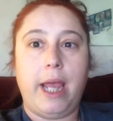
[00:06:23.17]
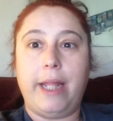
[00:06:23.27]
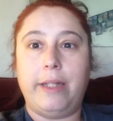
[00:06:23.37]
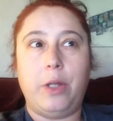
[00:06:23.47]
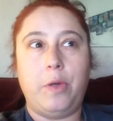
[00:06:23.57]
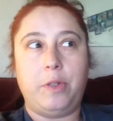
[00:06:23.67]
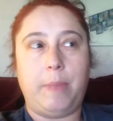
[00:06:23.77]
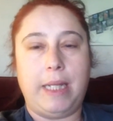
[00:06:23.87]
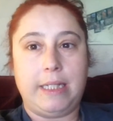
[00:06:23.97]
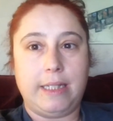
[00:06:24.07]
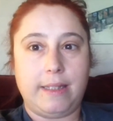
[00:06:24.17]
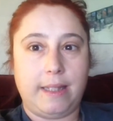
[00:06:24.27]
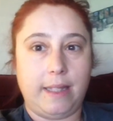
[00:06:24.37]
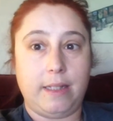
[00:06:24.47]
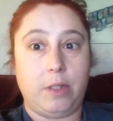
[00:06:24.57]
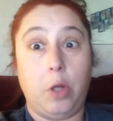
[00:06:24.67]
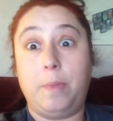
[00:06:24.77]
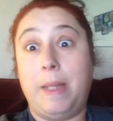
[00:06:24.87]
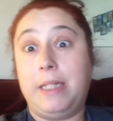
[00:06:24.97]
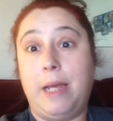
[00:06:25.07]
and the no spend no
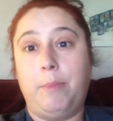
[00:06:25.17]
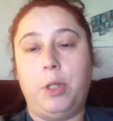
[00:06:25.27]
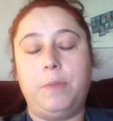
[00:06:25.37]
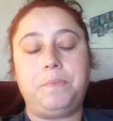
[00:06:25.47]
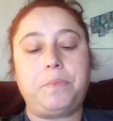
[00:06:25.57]
spendtember